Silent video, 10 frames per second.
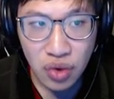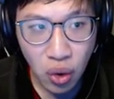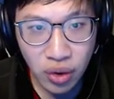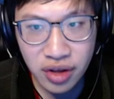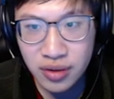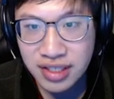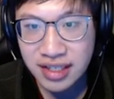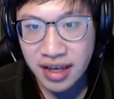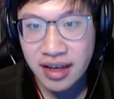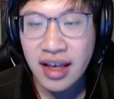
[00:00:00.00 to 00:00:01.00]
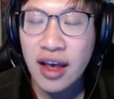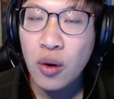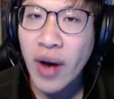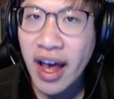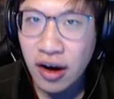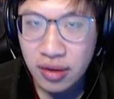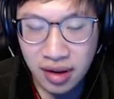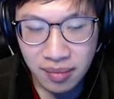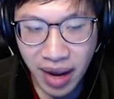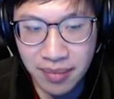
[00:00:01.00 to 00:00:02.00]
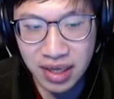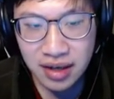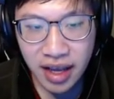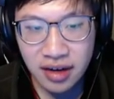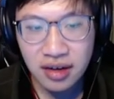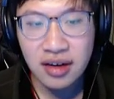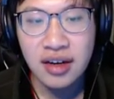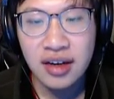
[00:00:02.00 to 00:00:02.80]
Or you could say, wow, my mid laner,